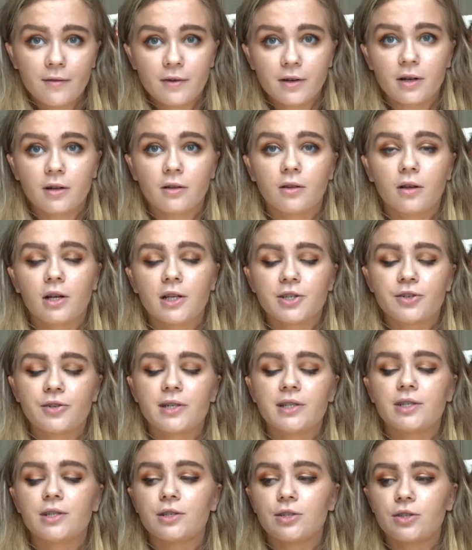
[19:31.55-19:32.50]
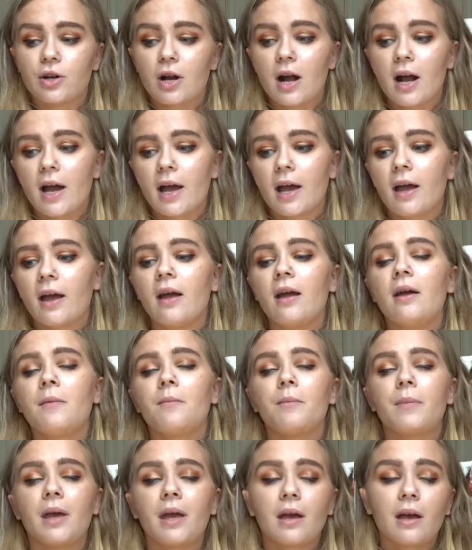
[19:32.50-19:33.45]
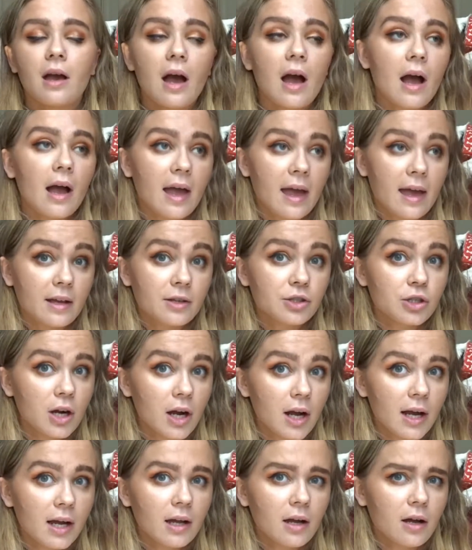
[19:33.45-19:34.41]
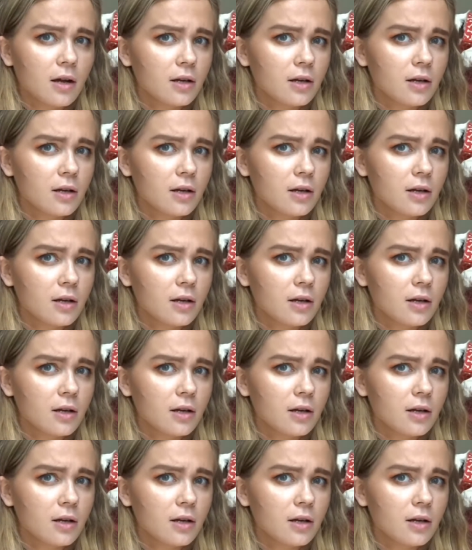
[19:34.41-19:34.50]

for your laundry to dry, being hang dried,